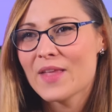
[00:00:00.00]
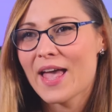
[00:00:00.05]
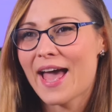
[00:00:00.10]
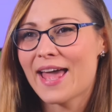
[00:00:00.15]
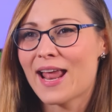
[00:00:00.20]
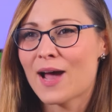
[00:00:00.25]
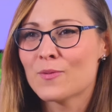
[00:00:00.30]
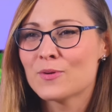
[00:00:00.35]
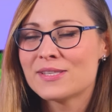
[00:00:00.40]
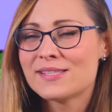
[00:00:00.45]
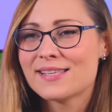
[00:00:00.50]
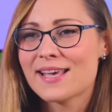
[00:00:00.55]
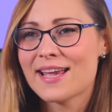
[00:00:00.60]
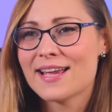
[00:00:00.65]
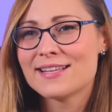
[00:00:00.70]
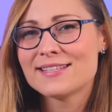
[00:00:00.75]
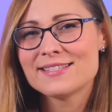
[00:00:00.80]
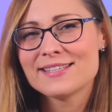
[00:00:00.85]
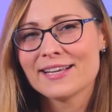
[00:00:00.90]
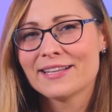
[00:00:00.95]
and I would
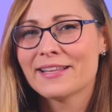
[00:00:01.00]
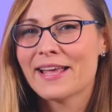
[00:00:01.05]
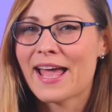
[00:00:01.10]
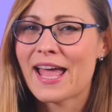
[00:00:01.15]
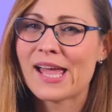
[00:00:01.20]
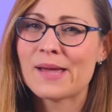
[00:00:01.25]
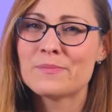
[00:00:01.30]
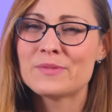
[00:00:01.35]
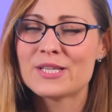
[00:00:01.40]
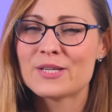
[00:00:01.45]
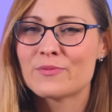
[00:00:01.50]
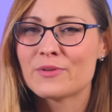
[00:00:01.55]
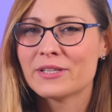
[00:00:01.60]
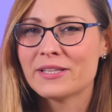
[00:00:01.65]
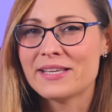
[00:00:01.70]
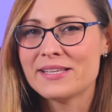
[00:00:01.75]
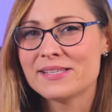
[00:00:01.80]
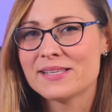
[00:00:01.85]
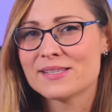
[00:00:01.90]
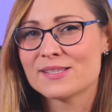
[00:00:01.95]
say until A M D
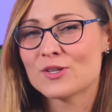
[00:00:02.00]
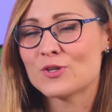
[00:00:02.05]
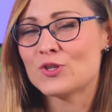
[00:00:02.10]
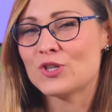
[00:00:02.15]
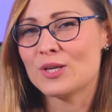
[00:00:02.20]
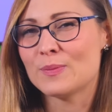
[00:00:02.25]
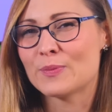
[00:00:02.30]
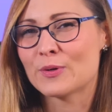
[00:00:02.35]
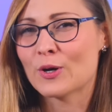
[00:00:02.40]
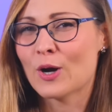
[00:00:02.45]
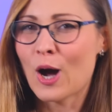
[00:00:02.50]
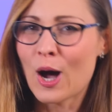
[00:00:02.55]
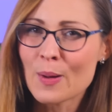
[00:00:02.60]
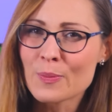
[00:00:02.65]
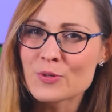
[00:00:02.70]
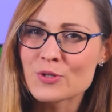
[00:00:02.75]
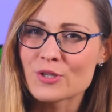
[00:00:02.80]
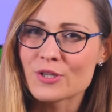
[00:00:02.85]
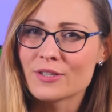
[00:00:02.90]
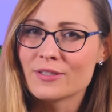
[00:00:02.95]
releases a cheaper
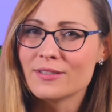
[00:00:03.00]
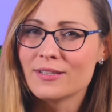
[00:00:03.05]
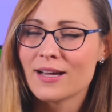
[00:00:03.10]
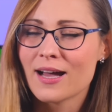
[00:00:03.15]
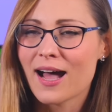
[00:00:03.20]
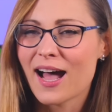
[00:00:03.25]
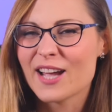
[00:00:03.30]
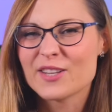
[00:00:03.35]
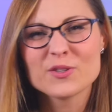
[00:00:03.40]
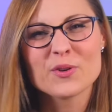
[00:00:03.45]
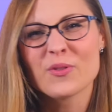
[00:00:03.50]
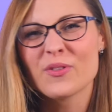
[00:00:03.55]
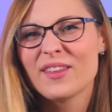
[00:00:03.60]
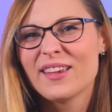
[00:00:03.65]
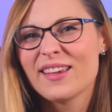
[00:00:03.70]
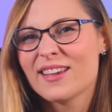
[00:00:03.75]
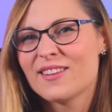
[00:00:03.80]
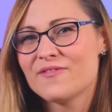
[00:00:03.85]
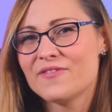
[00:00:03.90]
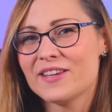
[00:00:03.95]
option, I don't
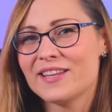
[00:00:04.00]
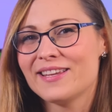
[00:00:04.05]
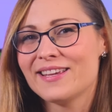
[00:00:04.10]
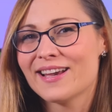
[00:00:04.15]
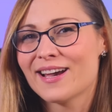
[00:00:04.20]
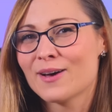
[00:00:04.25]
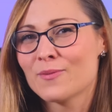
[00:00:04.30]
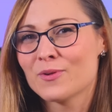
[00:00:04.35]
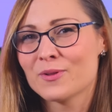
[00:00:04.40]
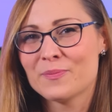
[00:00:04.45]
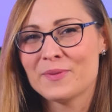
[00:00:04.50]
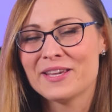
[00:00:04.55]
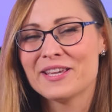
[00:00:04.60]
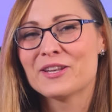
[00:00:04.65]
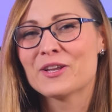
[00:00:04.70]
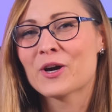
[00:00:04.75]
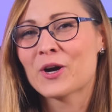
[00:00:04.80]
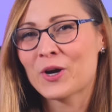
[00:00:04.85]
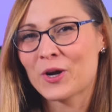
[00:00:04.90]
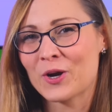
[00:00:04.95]
think NVIDIA will be
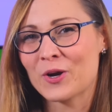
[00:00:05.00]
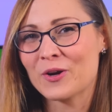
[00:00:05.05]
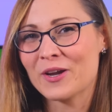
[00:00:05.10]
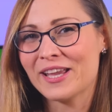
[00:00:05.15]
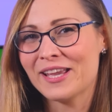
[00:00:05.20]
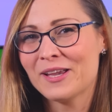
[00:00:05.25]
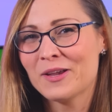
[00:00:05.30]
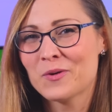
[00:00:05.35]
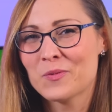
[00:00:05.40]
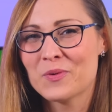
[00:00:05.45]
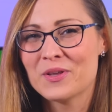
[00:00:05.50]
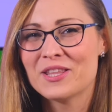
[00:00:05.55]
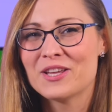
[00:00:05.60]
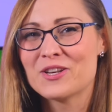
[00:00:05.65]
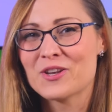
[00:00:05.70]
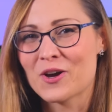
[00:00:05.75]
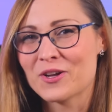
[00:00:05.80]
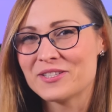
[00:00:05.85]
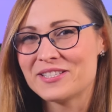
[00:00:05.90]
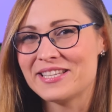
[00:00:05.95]
in a hurry with a
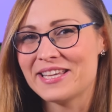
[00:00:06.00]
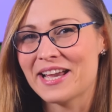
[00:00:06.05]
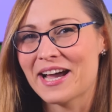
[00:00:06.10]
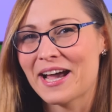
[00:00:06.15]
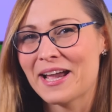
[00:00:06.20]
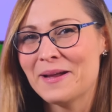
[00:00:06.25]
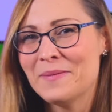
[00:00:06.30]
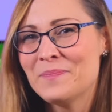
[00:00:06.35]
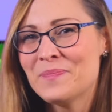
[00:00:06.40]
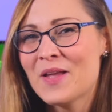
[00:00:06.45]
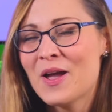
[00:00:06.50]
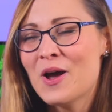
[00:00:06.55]
non-Ti.